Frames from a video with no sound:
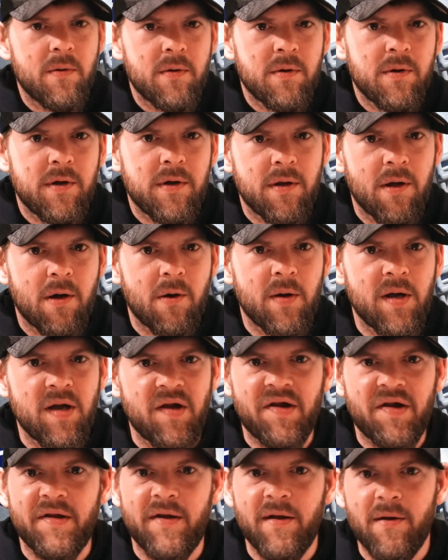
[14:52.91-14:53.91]
You know, he
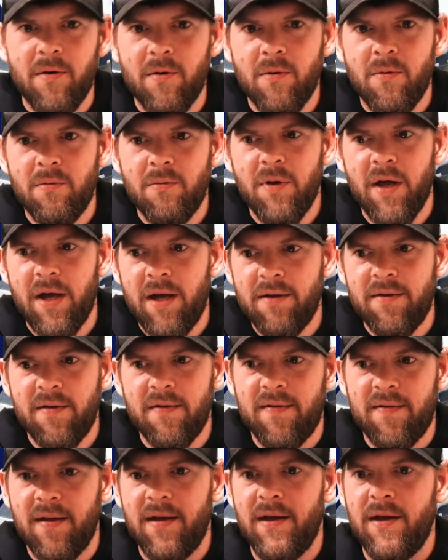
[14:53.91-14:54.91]
still led the
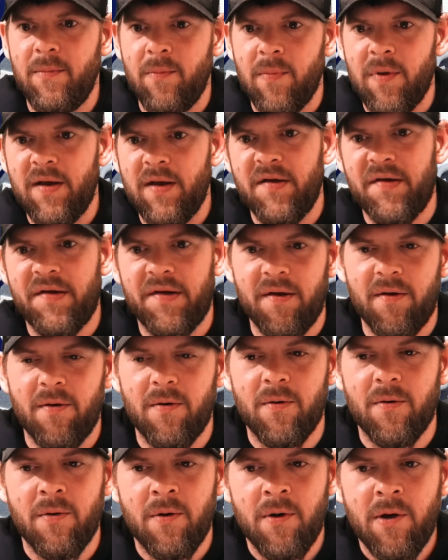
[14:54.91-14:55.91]
team. He
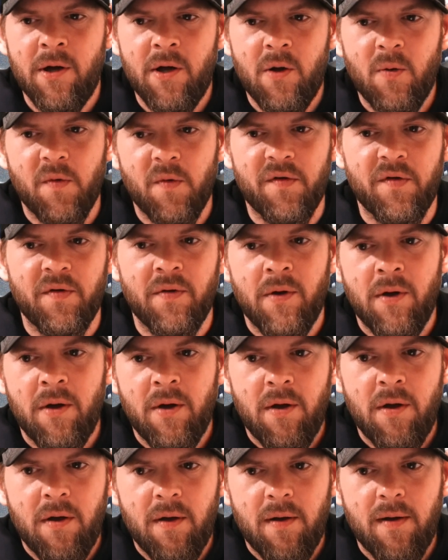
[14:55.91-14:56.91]
still was
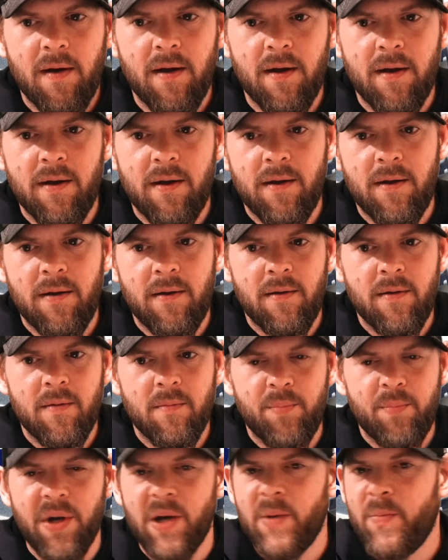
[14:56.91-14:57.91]
a
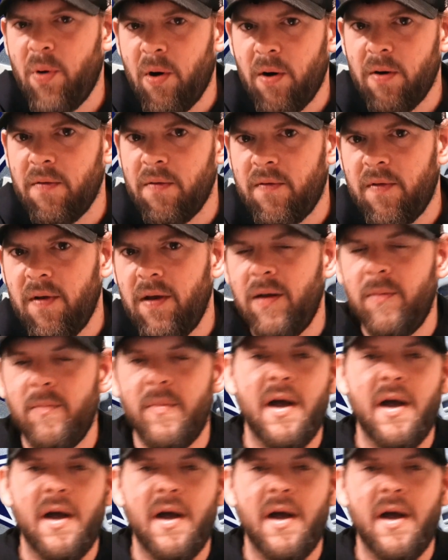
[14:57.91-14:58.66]
big part of the team.